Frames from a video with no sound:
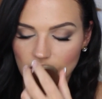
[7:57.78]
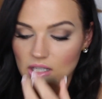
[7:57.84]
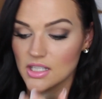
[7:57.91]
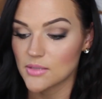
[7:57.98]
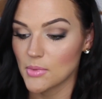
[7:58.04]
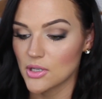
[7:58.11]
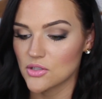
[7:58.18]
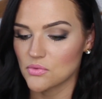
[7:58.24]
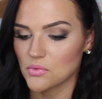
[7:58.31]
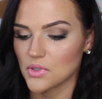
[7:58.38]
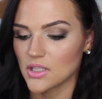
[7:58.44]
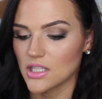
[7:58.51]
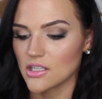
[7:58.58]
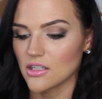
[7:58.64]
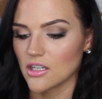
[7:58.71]
It smells
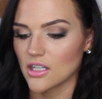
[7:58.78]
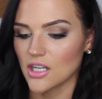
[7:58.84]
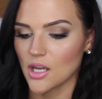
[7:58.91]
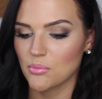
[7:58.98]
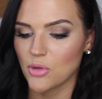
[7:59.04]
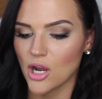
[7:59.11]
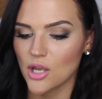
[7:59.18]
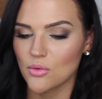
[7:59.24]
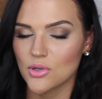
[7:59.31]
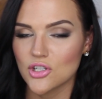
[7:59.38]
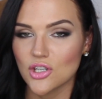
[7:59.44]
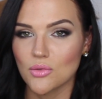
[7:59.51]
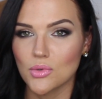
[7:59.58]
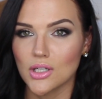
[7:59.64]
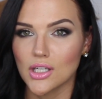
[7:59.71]
really good. I probably
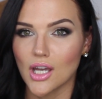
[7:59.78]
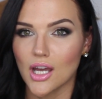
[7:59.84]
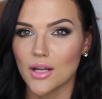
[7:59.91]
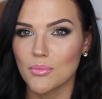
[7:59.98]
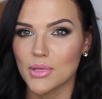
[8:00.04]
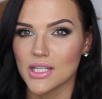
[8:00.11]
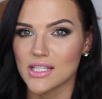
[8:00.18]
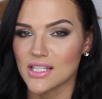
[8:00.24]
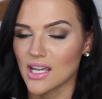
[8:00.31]
wish I would have got a big